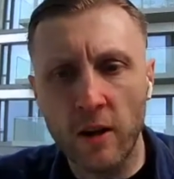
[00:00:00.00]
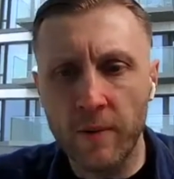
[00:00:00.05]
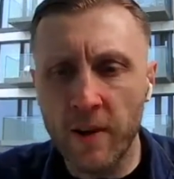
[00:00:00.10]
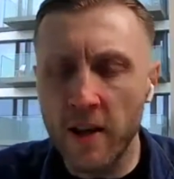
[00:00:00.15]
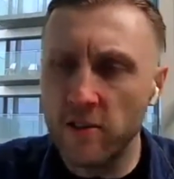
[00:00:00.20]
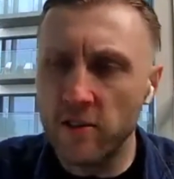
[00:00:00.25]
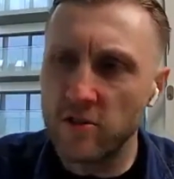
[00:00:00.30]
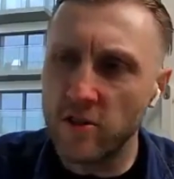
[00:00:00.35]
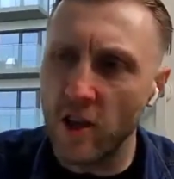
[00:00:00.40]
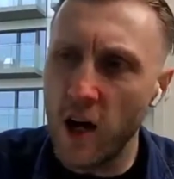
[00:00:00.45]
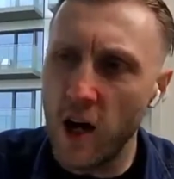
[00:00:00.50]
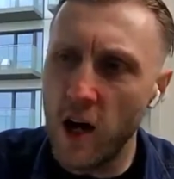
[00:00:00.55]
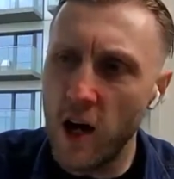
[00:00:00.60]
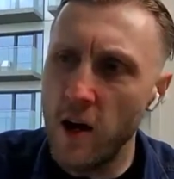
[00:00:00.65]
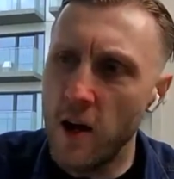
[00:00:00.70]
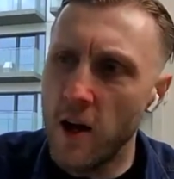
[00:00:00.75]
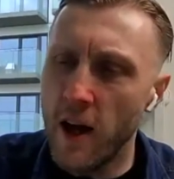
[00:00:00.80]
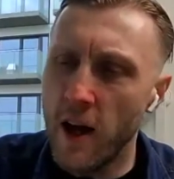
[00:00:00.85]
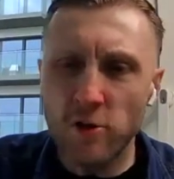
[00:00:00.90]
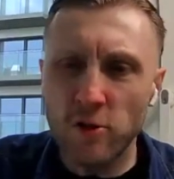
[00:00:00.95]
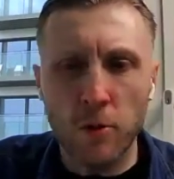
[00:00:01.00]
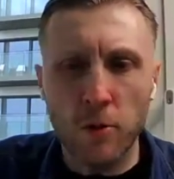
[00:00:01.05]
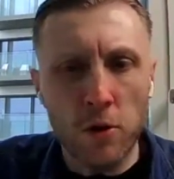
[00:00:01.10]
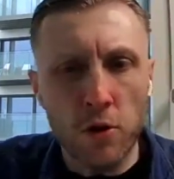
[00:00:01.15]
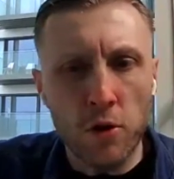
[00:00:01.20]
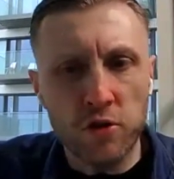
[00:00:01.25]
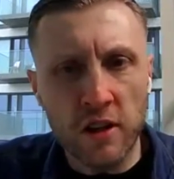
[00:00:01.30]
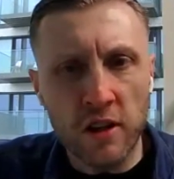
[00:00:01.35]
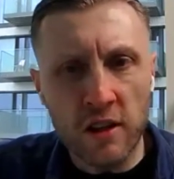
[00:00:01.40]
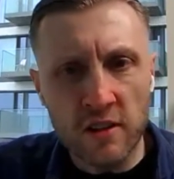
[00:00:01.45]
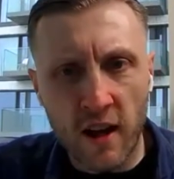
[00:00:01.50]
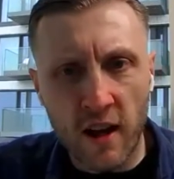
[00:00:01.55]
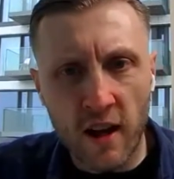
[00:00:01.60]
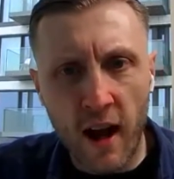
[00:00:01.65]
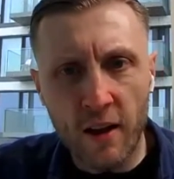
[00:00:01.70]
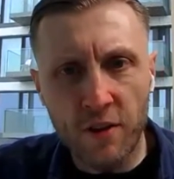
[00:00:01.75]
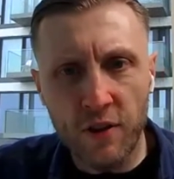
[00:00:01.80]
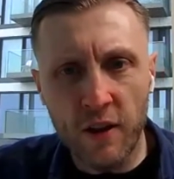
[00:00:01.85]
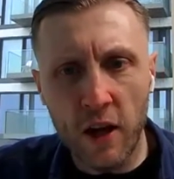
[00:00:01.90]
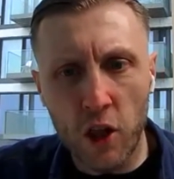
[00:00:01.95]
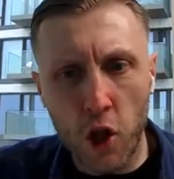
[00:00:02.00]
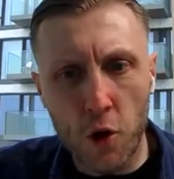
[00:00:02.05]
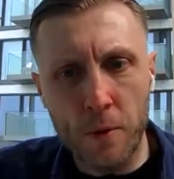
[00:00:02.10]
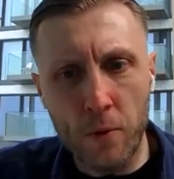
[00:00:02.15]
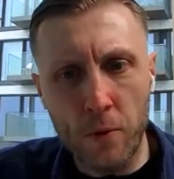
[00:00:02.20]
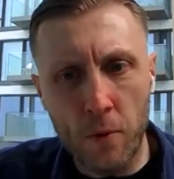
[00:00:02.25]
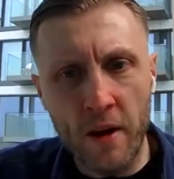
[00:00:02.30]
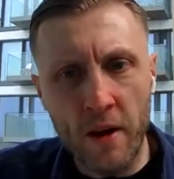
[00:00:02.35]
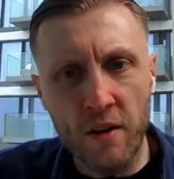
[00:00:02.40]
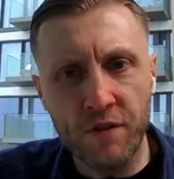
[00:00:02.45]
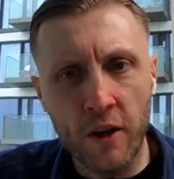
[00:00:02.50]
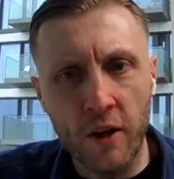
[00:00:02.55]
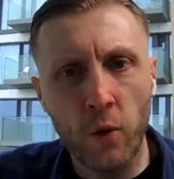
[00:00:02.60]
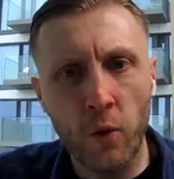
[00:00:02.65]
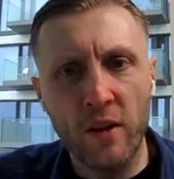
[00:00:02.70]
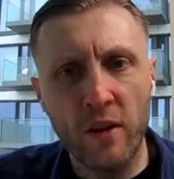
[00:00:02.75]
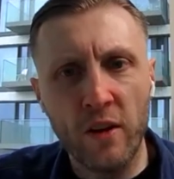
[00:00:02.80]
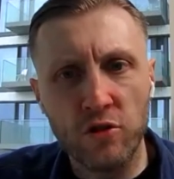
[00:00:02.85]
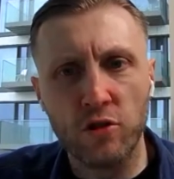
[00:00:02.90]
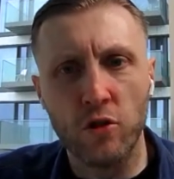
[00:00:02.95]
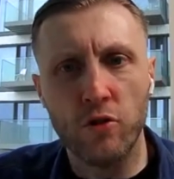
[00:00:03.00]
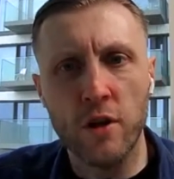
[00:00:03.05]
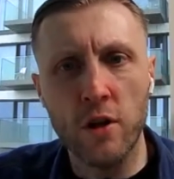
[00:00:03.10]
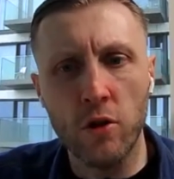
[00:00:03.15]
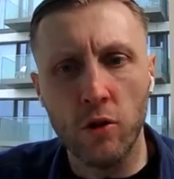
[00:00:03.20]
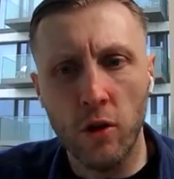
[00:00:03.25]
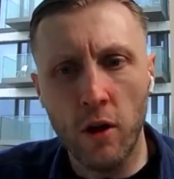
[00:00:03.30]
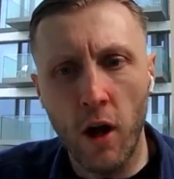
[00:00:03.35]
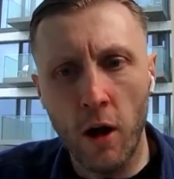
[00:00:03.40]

I mean, it's uh, it's one of those things that I think a lot of people might think quite surreal.